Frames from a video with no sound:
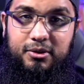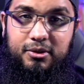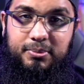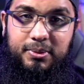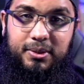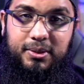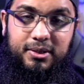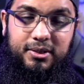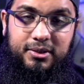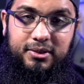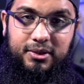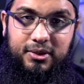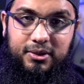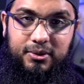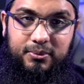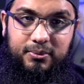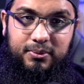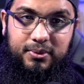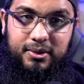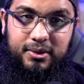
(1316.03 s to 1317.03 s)
raghba,
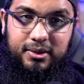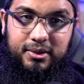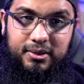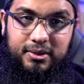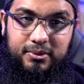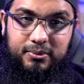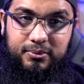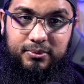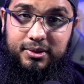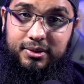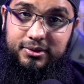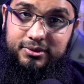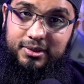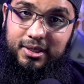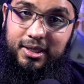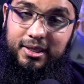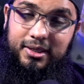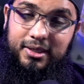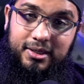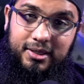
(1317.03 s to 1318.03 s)
uh,
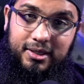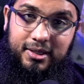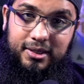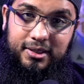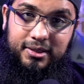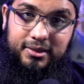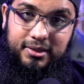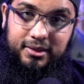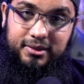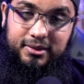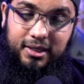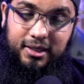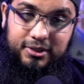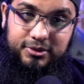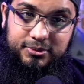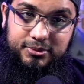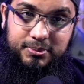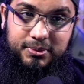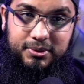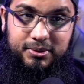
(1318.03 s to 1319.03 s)
desire and
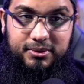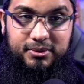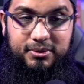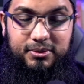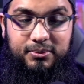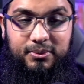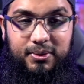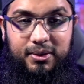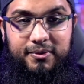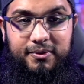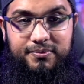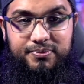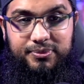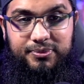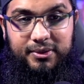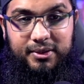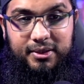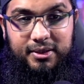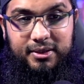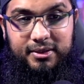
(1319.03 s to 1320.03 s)
enticement, you know, where
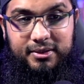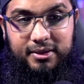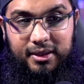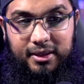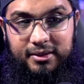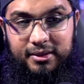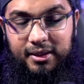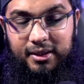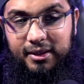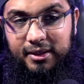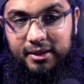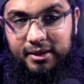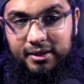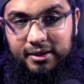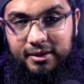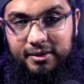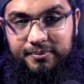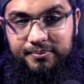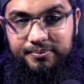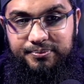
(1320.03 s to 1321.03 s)
you know, they, they
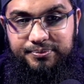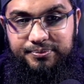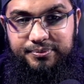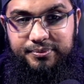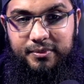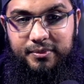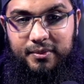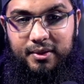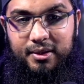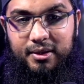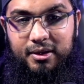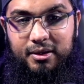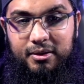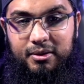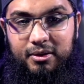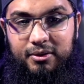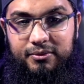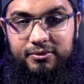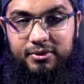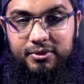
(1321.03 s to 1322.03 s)
hear uh,
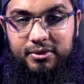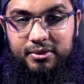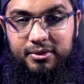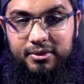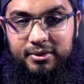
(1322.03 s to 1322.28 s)
of